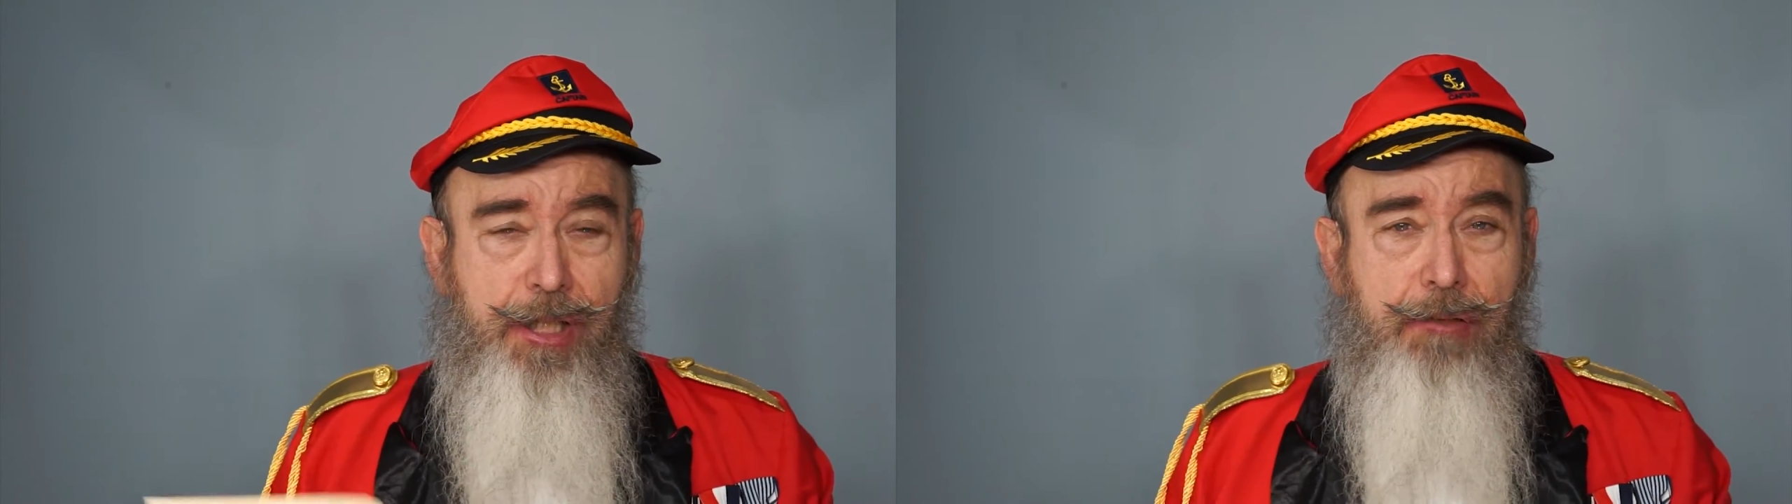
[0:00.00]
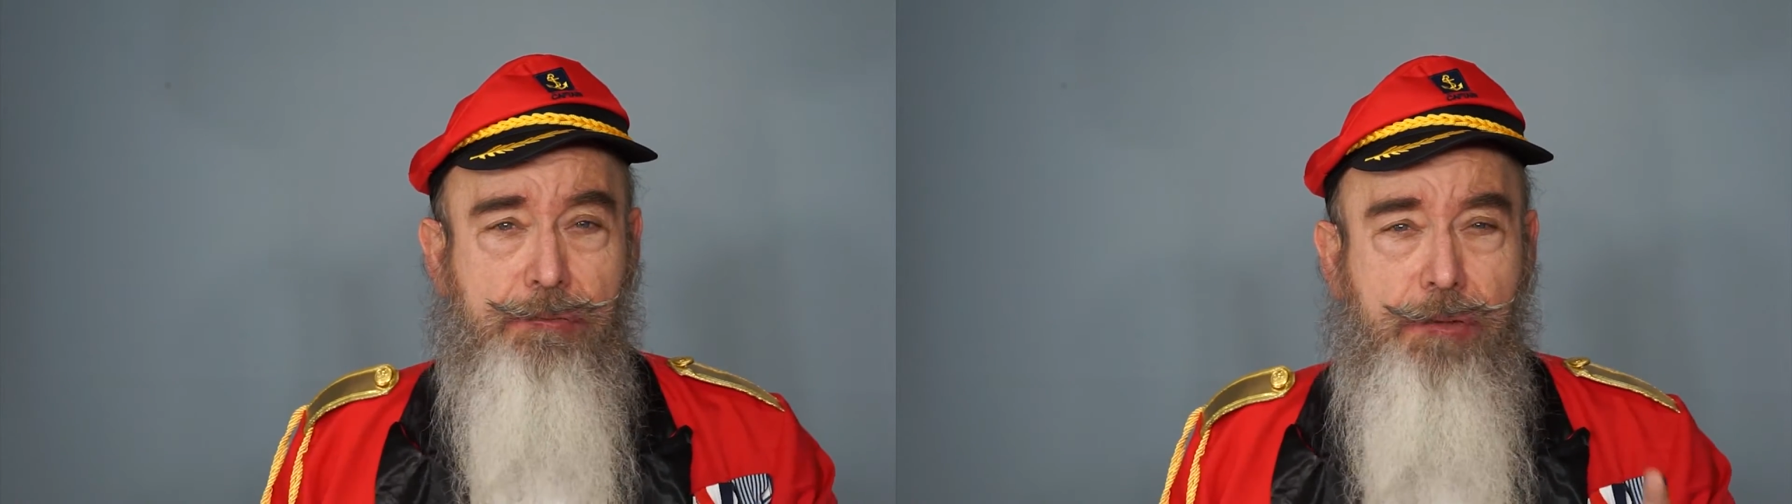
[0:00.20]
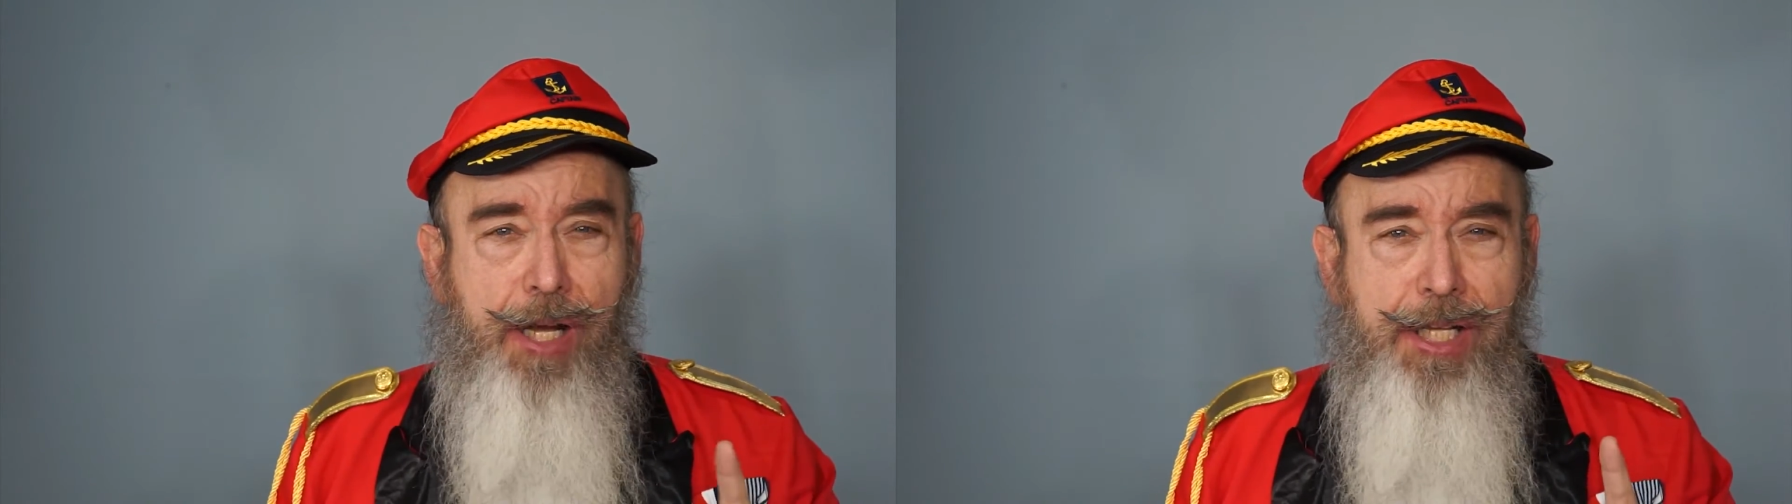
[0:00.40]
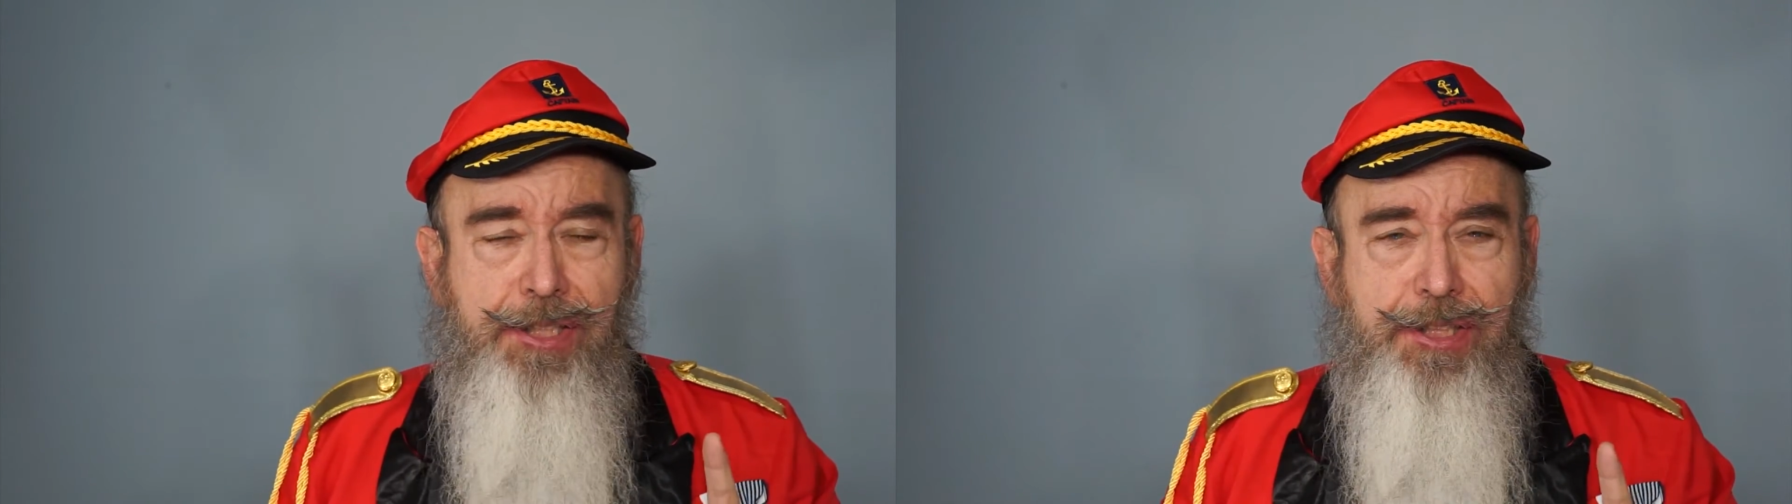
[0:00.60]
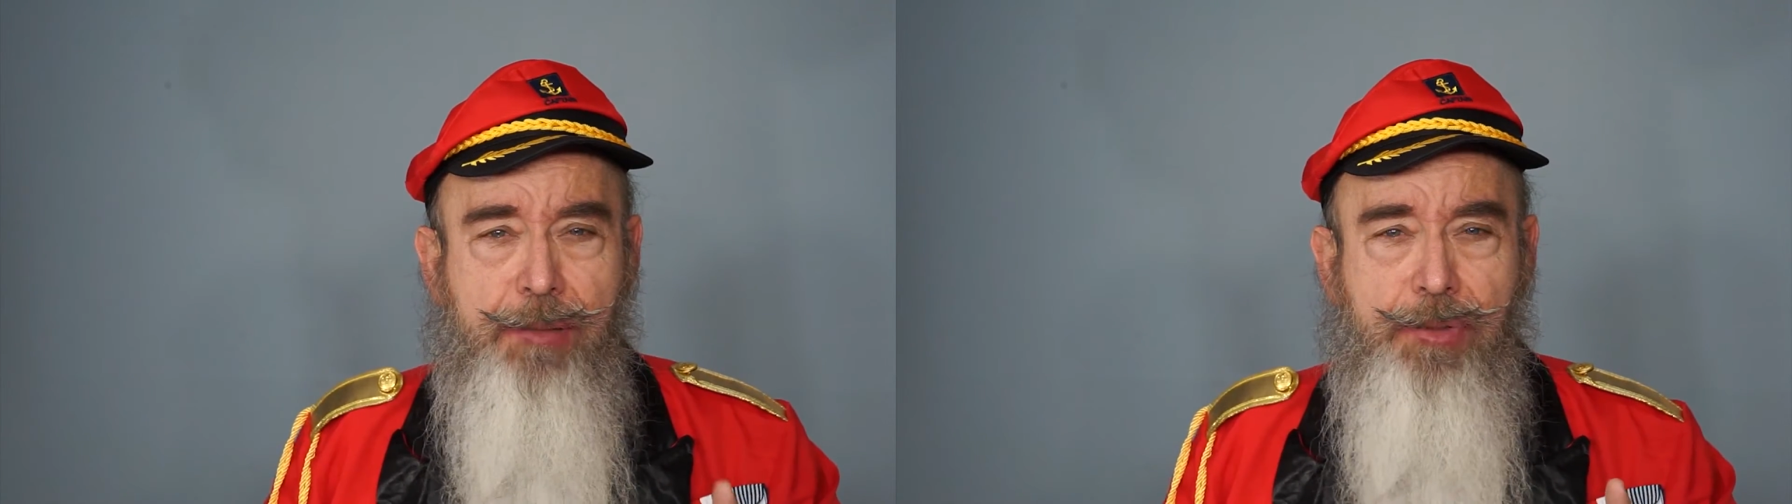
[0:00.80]
Find
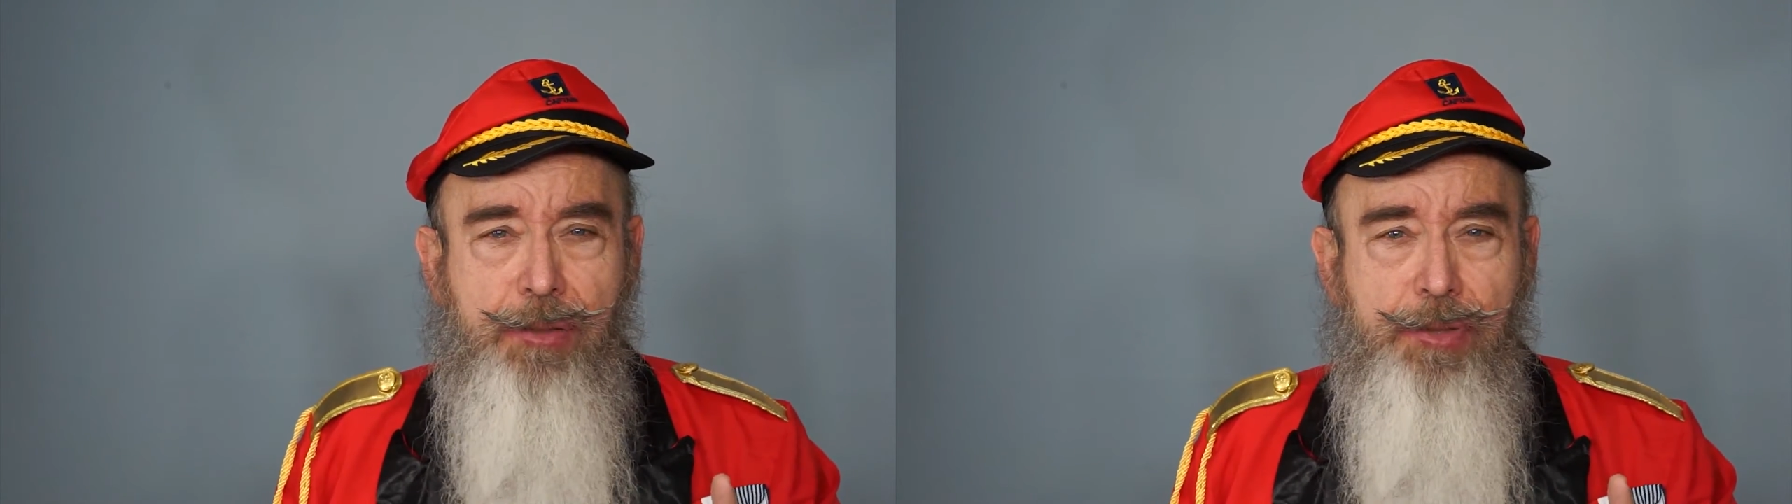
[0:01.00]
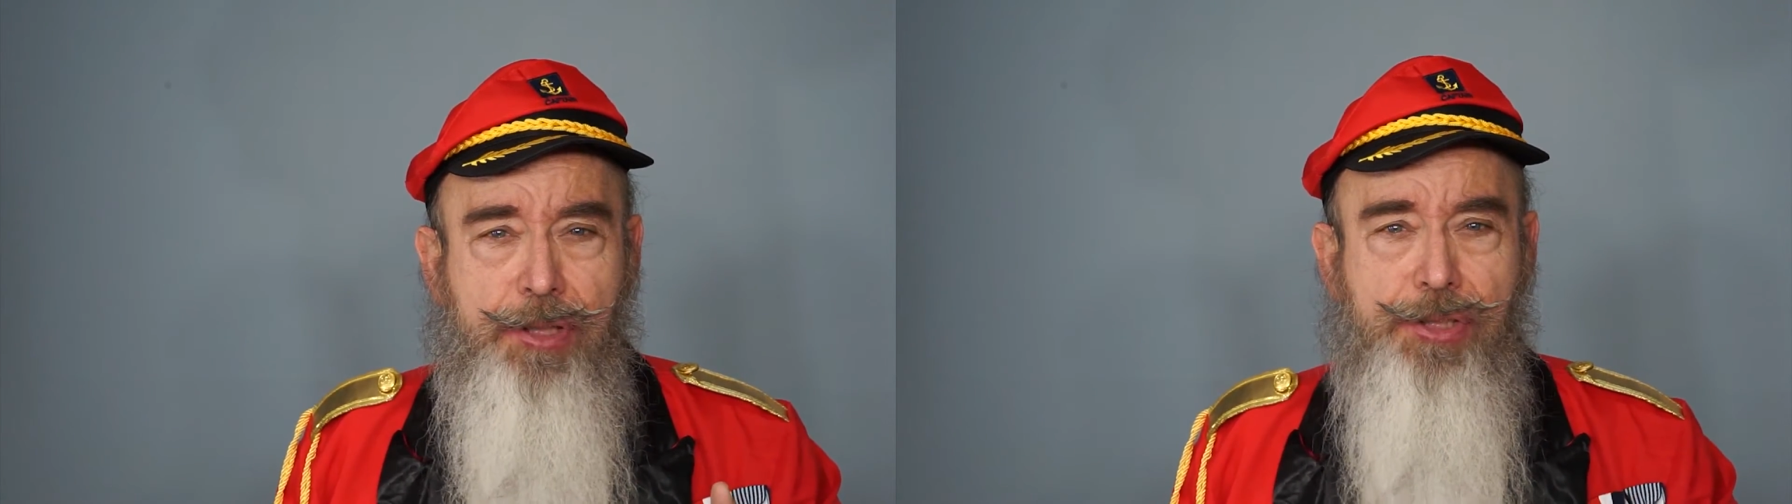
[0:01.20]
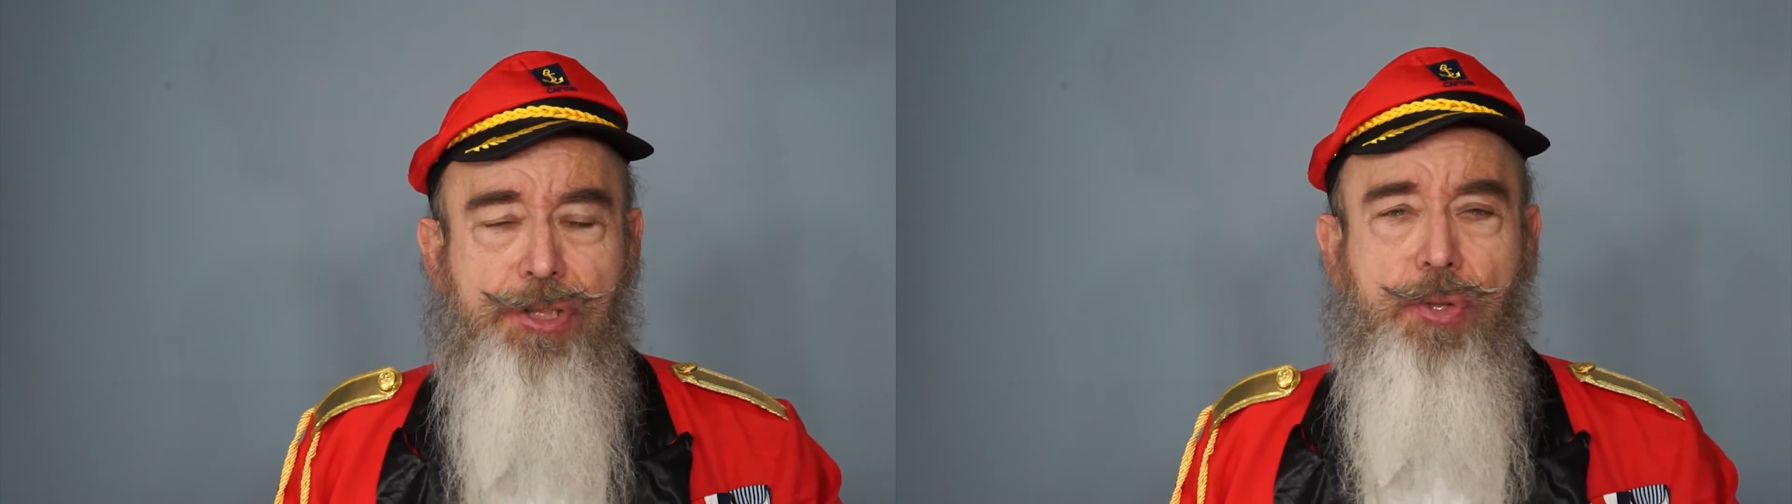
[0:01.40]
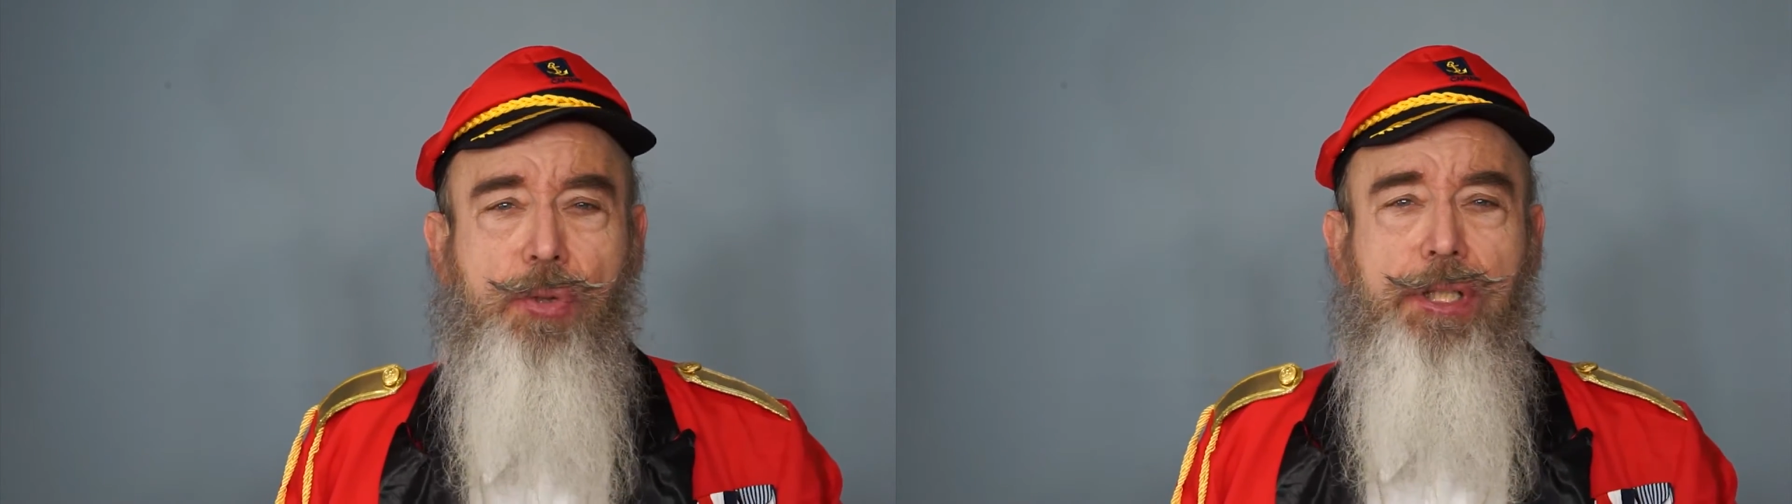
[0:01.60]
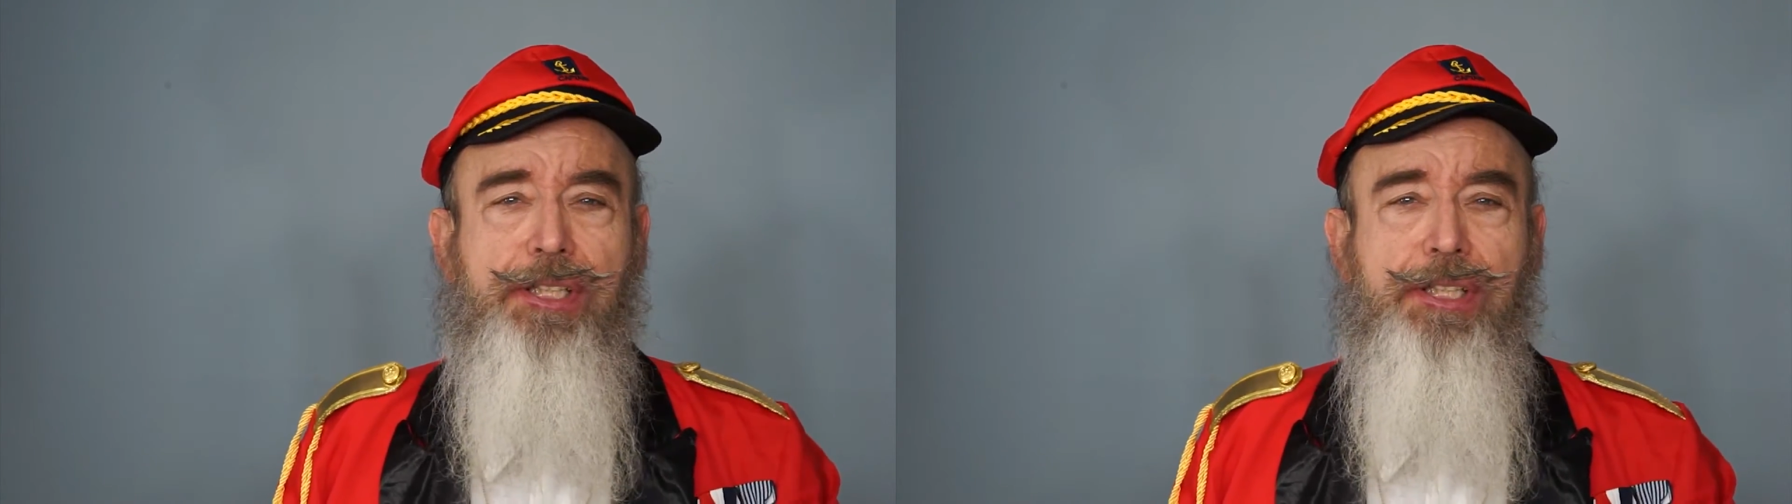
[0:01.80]
something with a story,